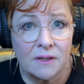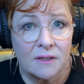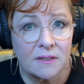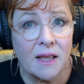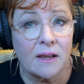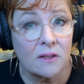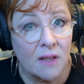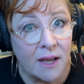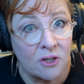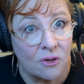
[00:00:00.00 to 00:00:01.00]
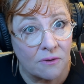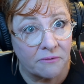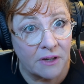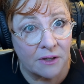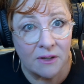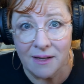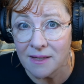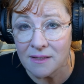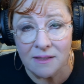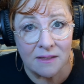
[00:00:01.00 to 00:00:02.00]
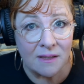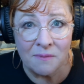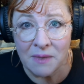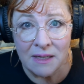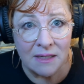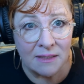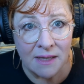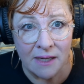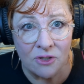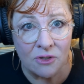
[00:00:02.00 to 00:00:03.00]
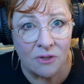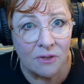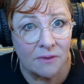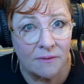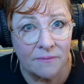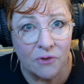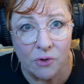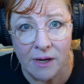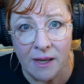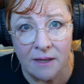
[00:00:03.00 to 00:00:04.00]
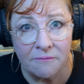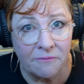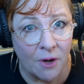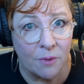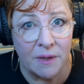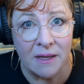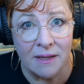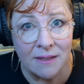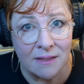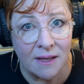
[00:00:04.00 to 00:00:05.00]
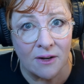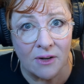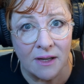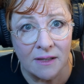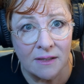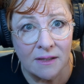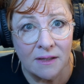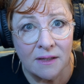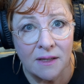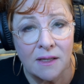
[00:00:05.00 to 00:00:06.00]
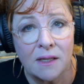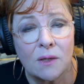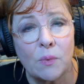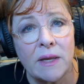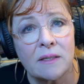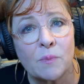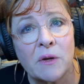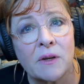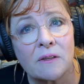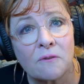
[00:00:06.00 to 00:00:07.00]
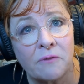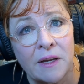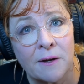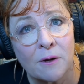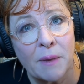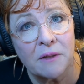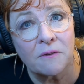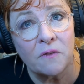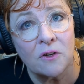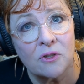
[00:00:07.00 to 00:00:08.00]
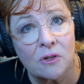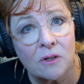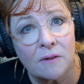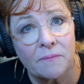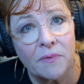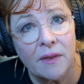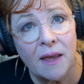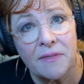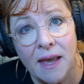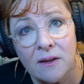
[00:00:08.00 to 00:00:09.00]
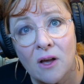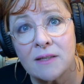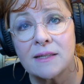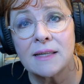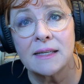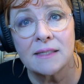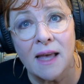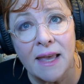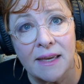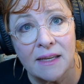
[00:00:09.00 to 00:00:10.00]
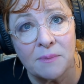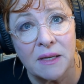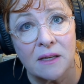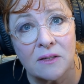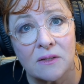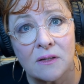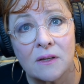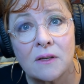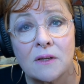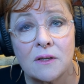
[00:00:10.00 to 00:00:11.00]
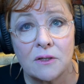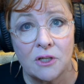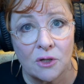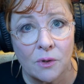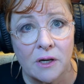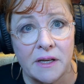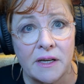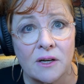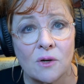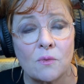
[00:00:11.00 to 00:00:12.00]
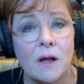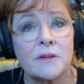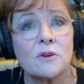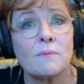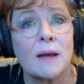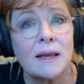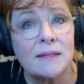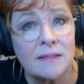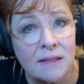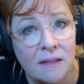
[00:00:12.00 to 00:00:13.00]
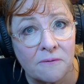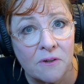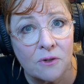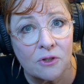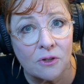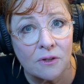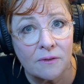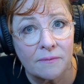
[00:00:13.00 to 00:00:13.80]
Psychological fear isn't immediate danger, dread, phobia, etc. We experience fear about the future, and that causes anxiety because you are here while your mind is in the future.